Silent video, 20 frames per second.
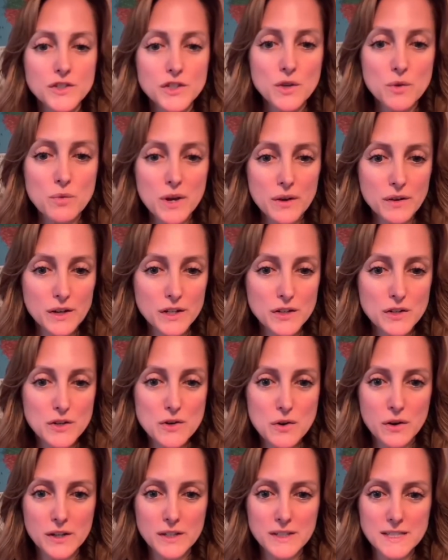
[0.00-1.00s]
So we are in New
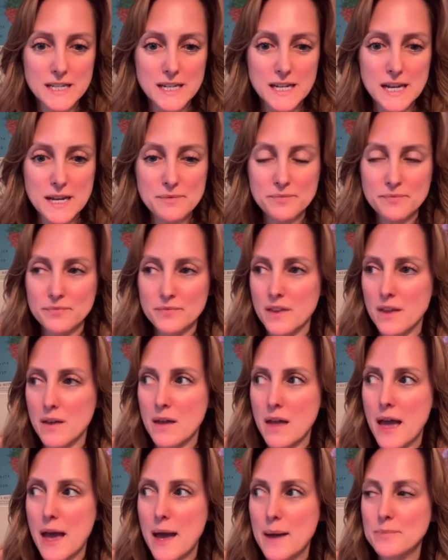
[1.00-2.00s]
York City,
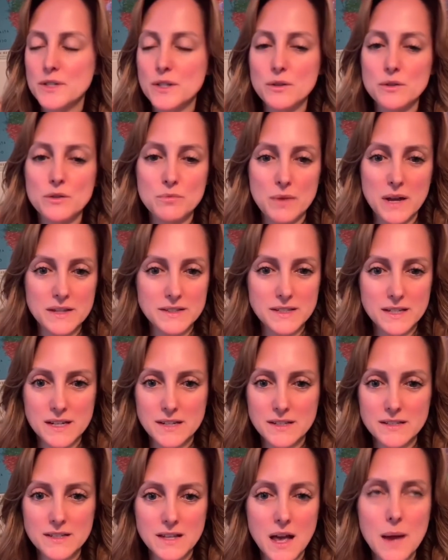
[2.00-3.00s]
absolute
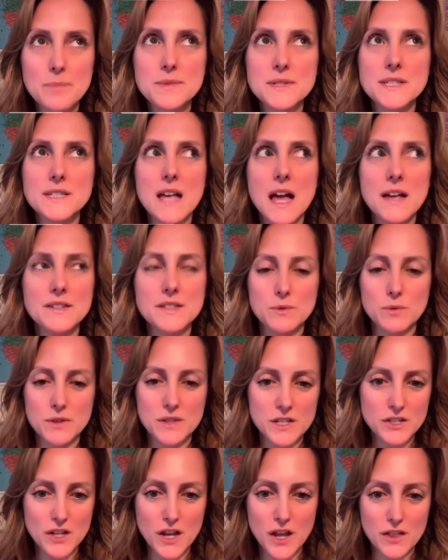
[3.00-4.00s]
besties, obsessed
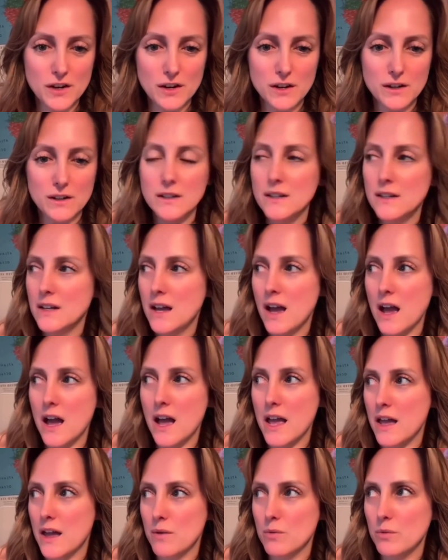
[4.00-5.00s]
with each other.
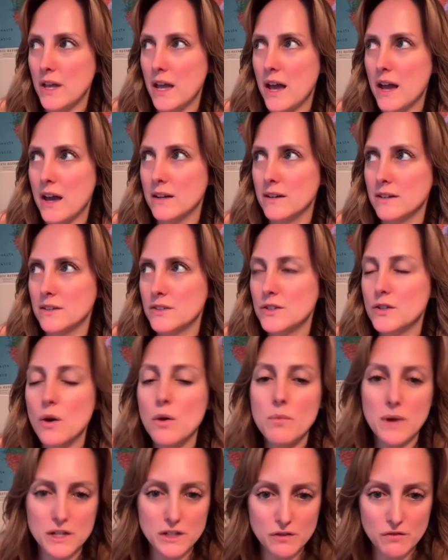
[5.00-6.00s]
We had
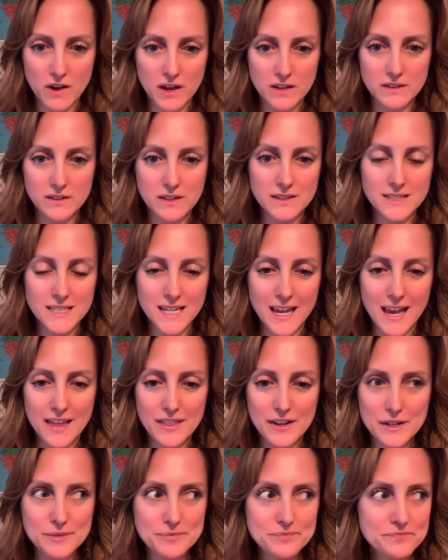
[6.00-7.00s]
so much fun
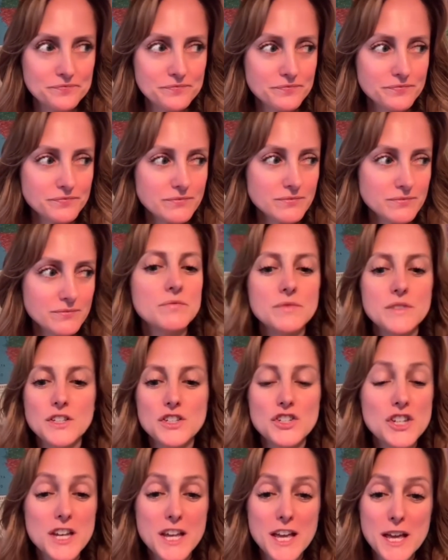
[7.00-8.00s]
together.
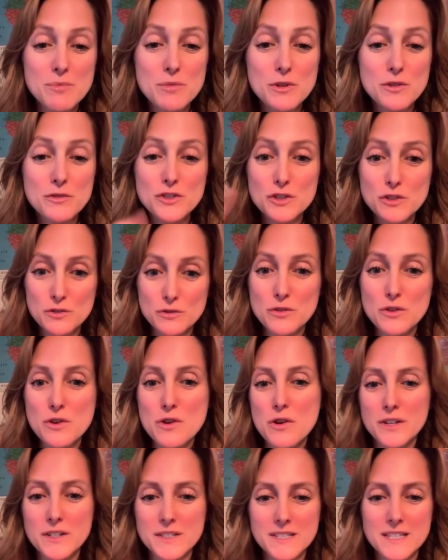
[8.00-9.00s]
She had moved to New
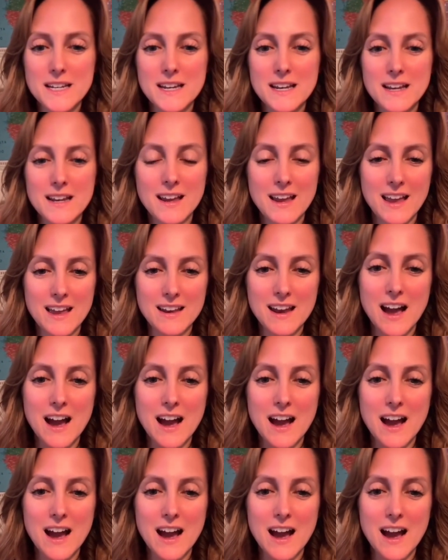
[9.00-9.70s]
York City and